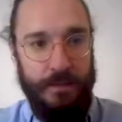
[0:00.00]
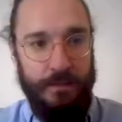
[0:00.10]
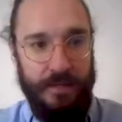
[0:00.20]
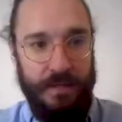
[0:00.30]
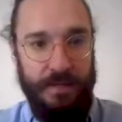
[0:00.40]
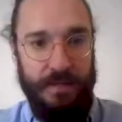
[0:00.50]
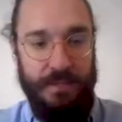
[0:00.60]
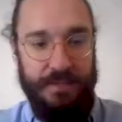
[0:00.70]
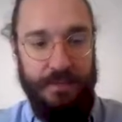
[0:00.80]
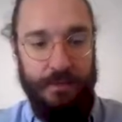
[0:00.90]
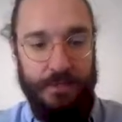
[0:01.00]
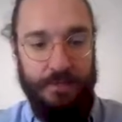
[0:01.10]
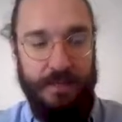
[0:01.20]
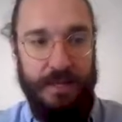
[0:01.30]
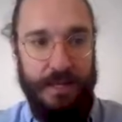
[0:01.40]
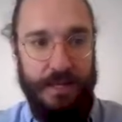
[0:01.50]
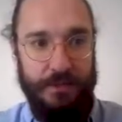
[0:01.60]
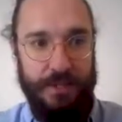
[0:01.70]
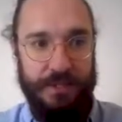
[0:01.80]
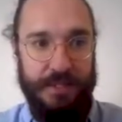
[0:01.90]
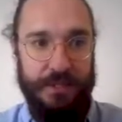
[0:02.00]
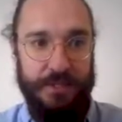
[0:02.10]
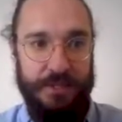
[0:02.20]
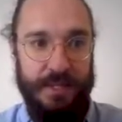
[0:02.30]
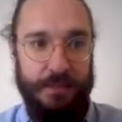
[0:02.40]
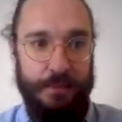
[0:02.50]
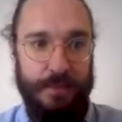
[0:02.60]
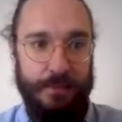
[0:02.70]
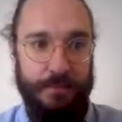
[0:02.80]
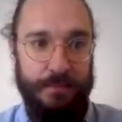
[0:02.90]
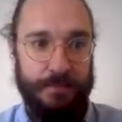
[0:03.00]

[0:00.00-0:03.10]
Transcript: there is going to be a transactions endpoint,